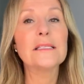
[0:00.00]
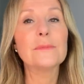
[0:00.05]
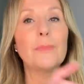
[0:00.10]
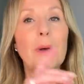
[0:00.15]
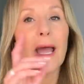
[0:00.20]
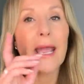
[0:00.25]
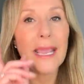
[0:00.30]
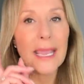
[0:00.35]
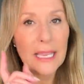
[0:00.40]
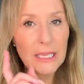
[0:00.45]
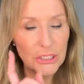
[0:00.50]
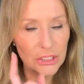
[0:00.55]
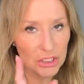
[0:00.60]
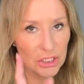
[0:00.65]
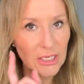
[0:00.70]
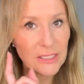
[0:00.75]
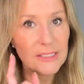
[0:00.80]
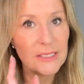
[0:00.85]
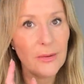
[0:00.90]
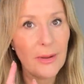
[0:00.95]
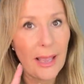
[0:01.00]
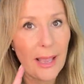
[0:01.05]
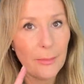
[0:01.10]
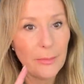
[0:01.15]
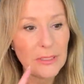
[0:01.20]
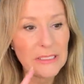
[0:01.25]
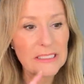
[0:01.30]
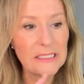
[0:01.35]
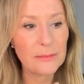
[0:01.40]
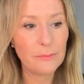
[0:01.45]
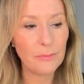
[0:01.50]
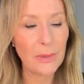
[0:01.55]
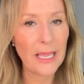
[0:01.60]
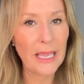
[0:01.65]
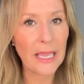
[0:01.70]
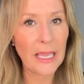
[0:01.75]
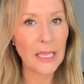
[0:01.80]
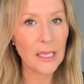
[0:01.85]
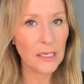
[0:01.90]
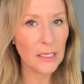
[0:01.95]
but it just so happens to
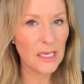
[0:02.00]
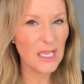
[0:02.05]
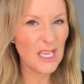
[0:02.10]
be